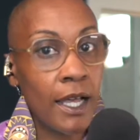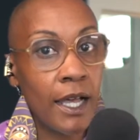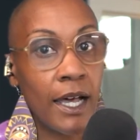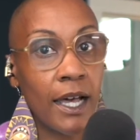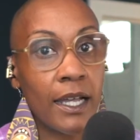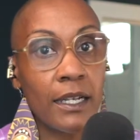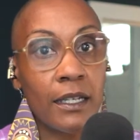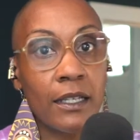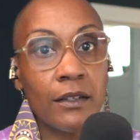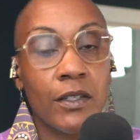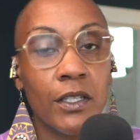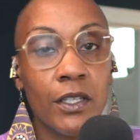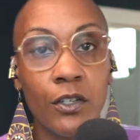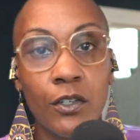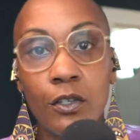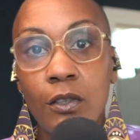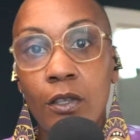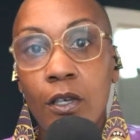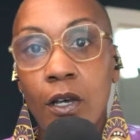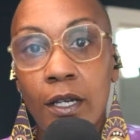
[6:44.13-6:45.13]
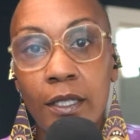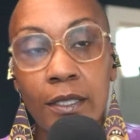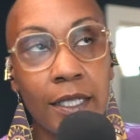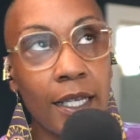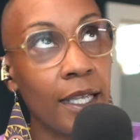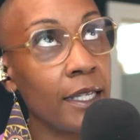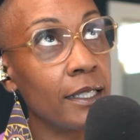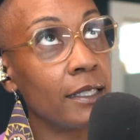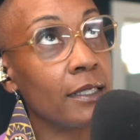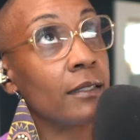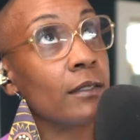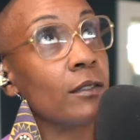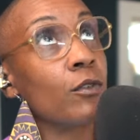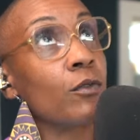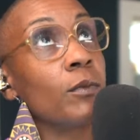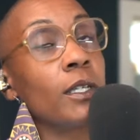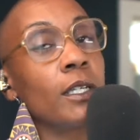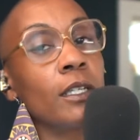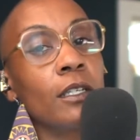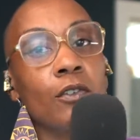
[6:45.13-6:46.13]
I'd love to hear your thoughts. I had so
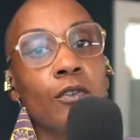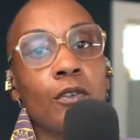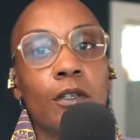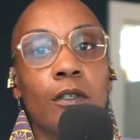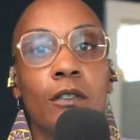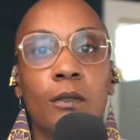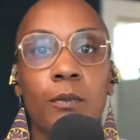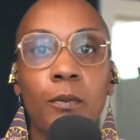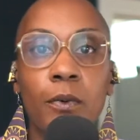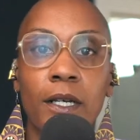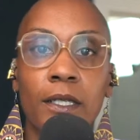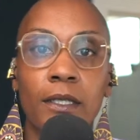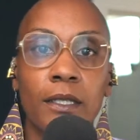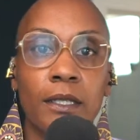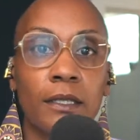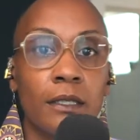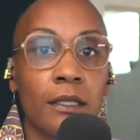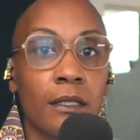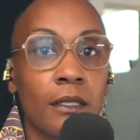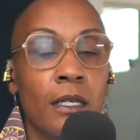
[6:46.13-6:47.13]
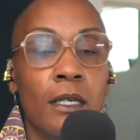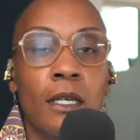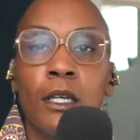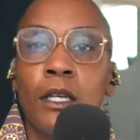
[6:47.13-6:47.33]
many during this process, and